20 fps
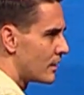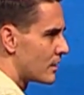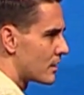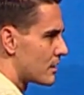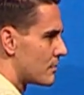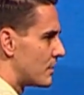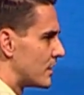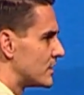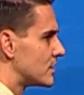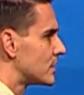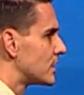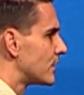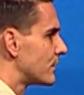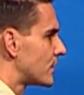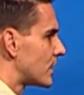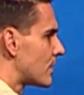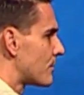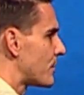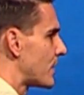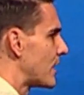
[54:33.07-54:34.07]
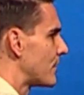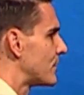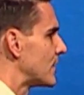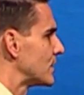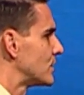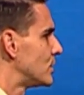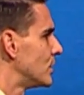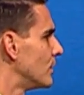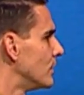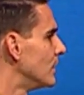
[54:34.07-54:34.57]
Come on, just lift it up high if
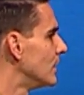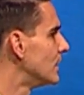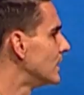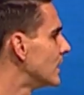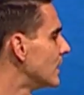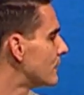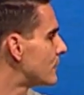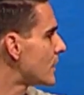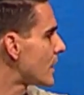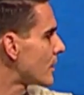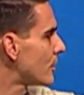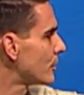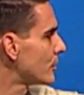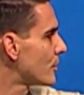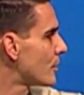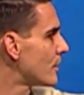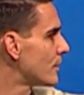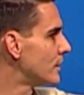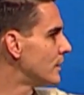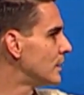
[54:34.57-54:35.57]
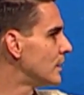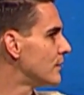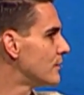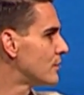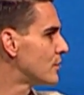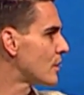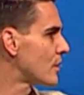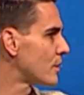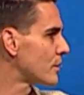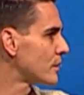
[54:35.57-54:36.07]
that's you. need to give God all your heart, need to give
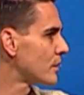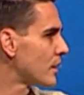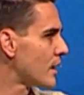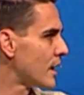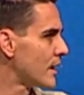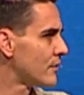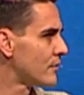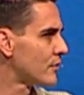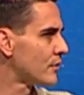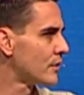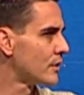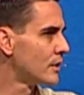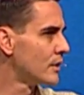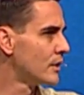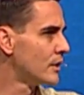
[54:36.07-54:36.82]
God all your life.